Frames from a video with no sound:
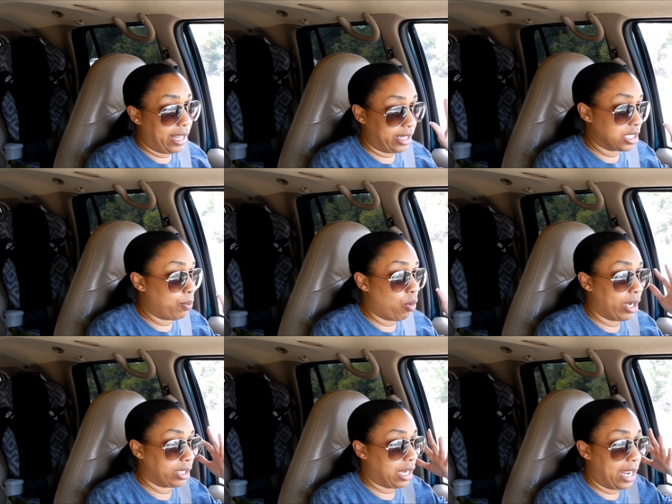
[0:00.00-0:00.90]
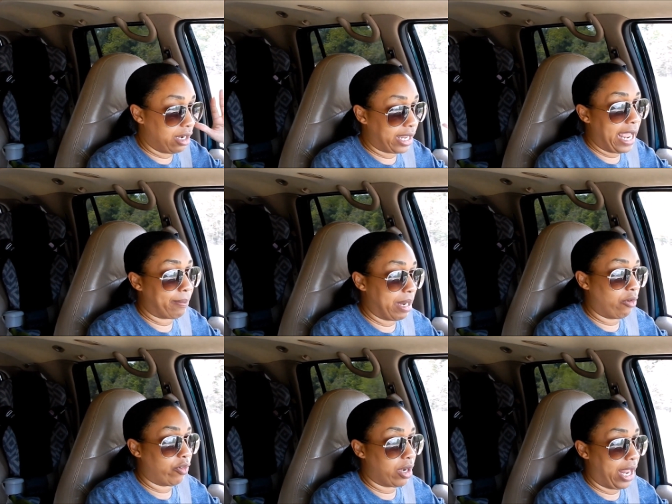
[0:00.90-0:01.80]
at this point i done capped
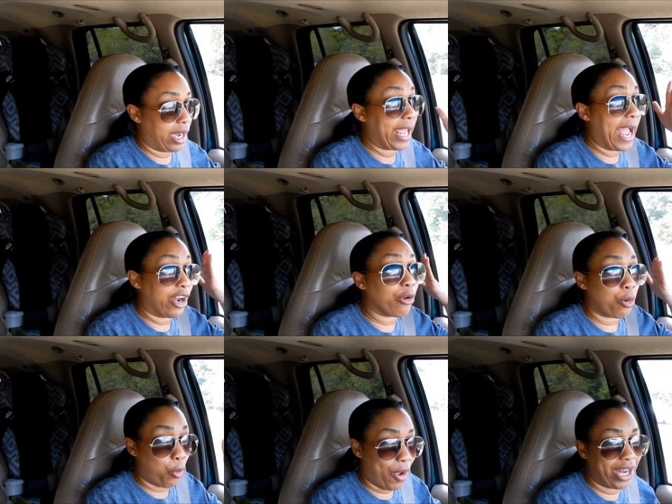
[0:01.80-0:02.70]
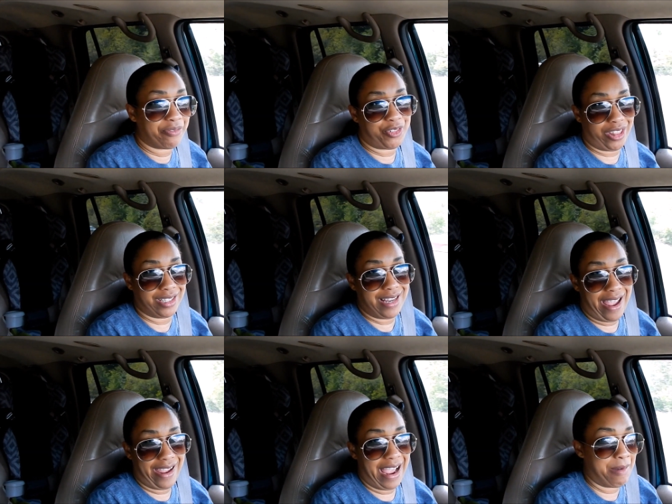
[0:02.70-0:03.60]
out for the day like i done quit for the
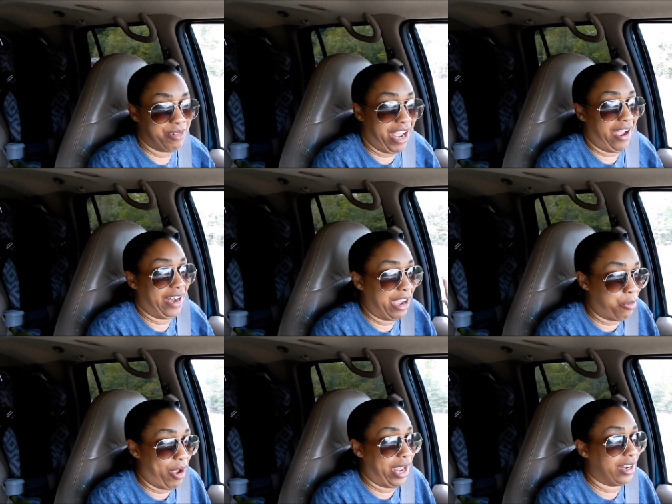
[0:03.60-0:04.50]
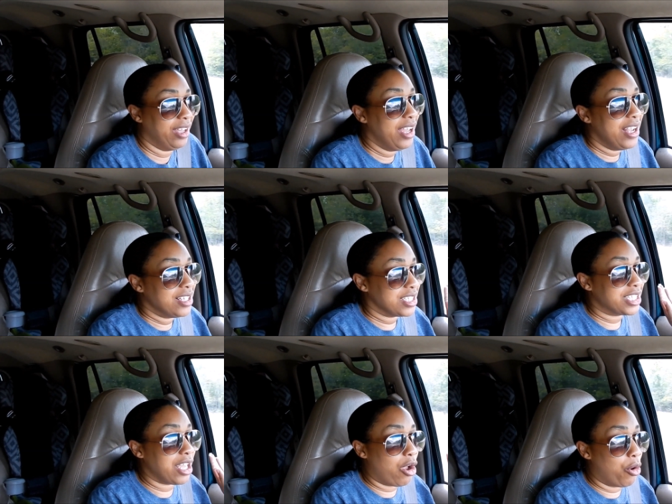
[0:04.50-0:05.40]
day i'm done i quit
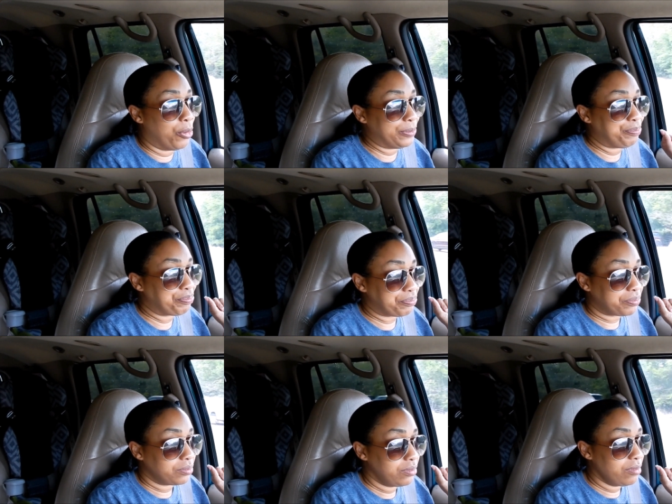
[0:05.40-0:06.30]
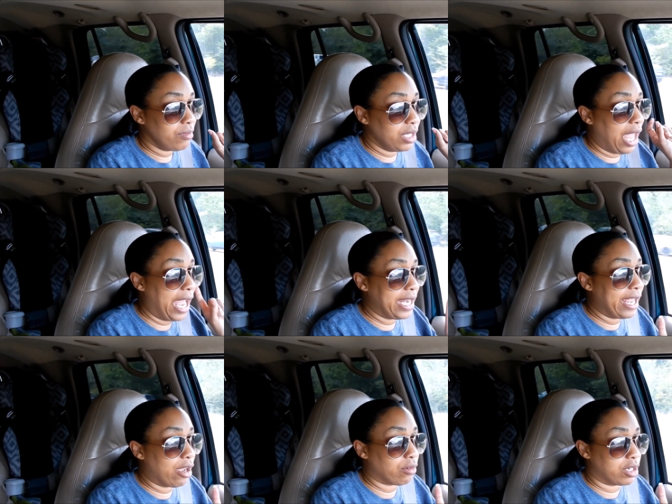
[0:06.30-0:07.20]
so i
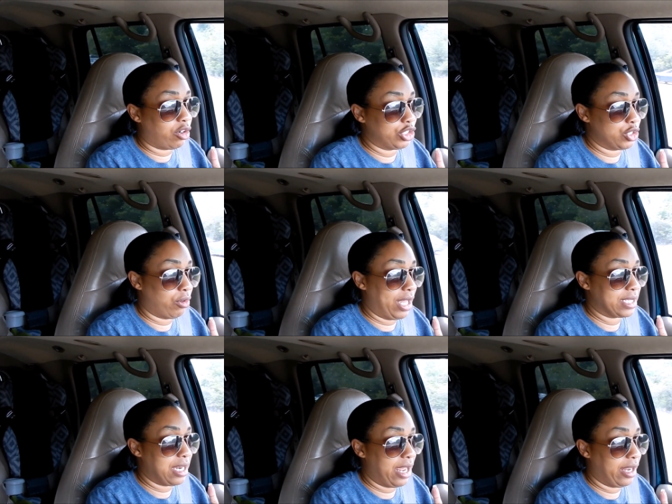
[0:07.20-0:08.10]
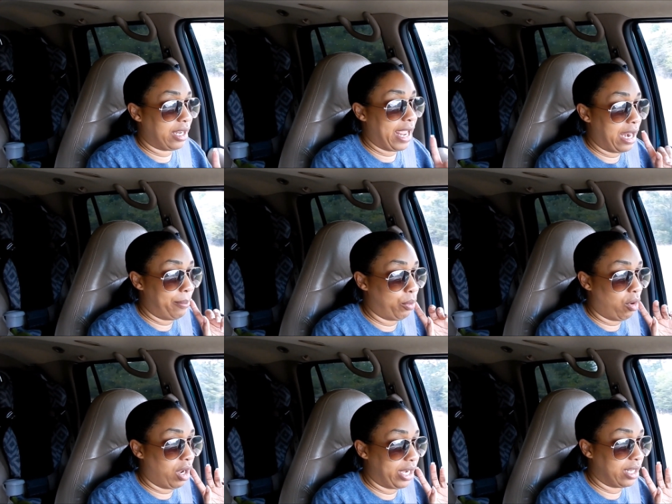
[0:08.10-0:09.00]
did go to the grocery store last night and i
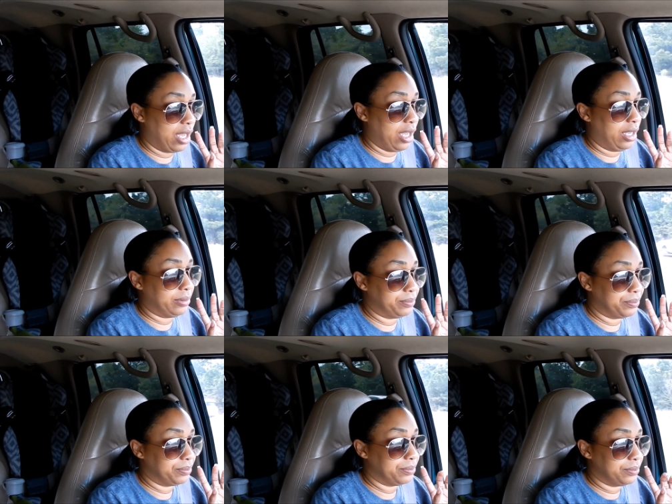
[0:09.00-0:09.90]
brought um